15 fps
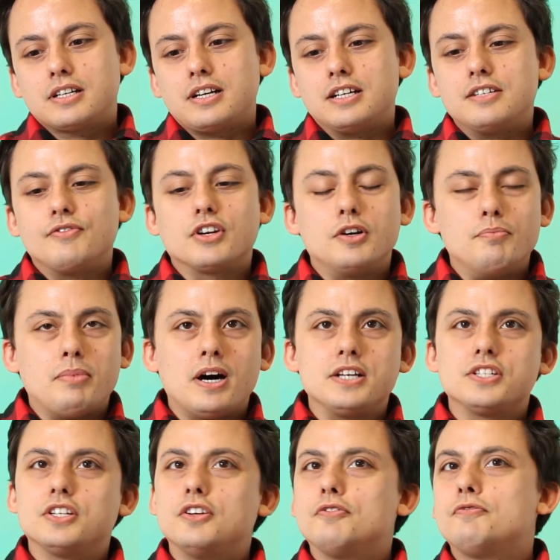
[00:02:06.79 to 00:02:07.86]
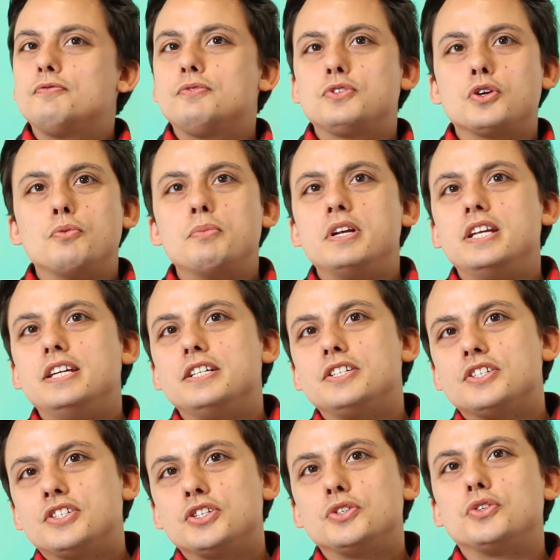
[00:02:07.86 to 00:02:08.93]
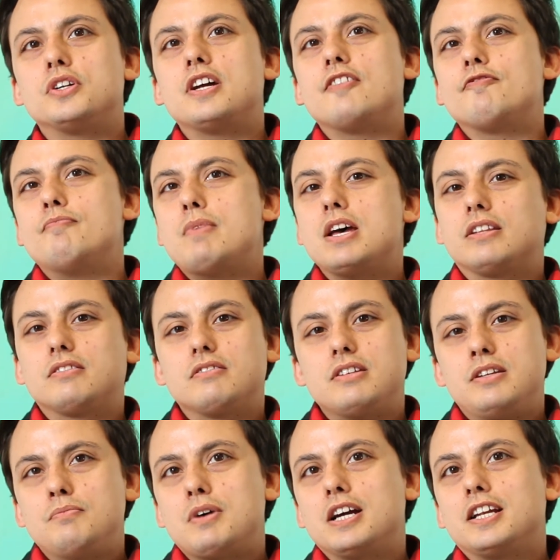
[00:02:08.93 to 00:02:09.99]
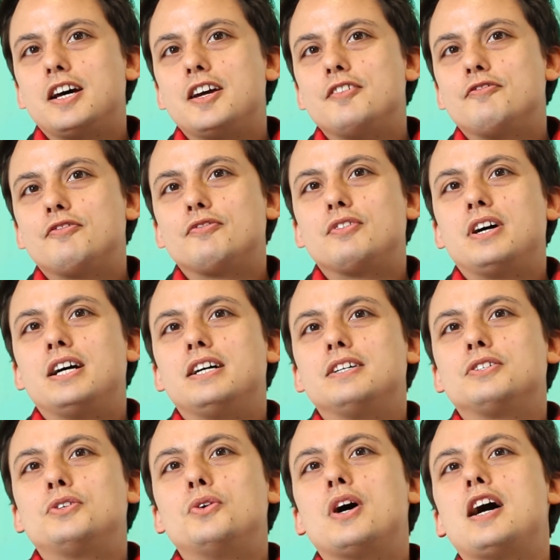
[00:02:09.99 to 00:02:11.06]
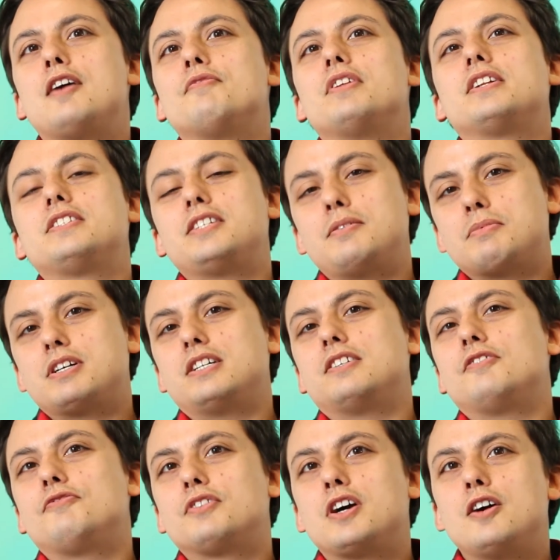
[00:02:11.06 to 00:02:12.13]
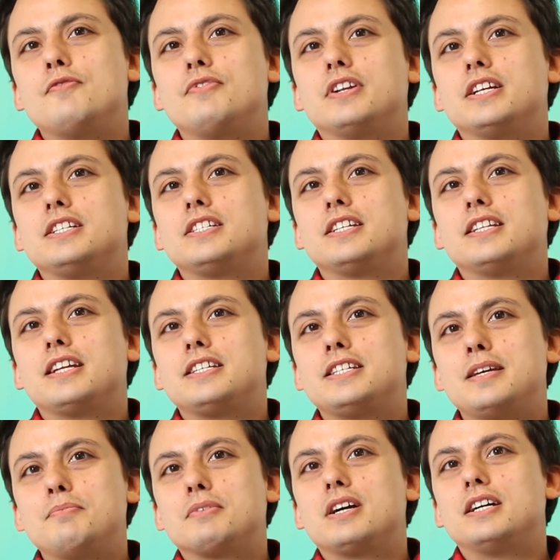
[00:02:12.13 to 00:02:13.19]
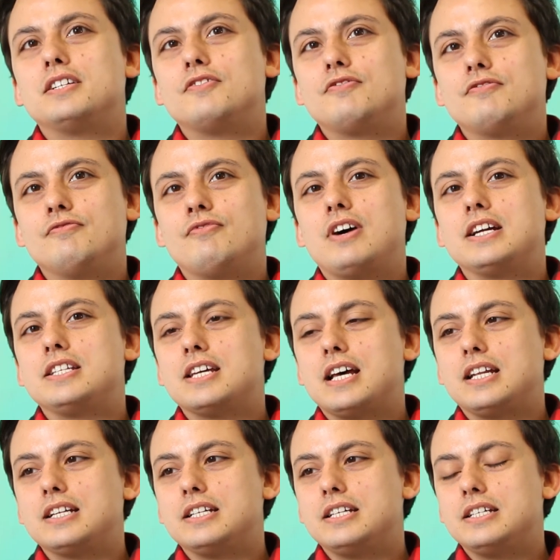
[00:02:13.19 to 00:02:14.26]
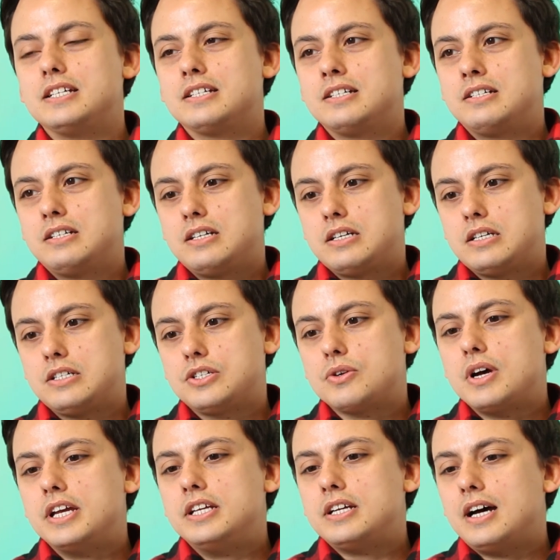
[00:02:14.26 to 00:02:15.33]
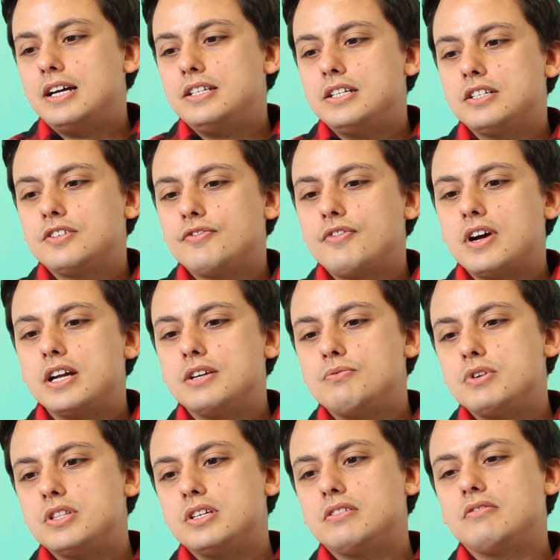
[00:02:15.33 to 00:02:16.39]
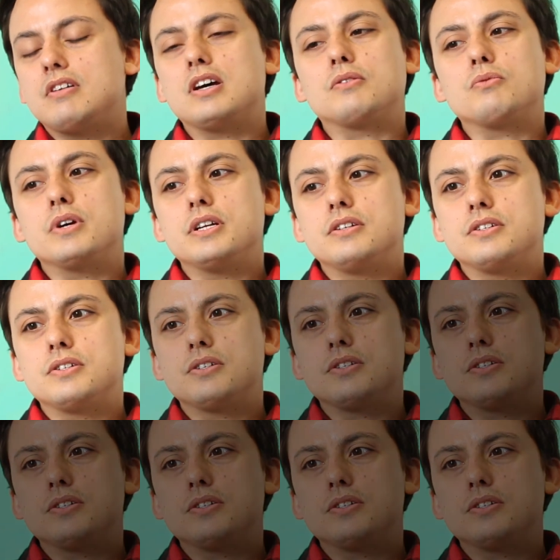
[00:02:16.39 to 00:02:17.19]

kind of a composite of so many children I've met in my life uh, who have that same kind of confidence and that same kind of vitality. And so I identified with it that way.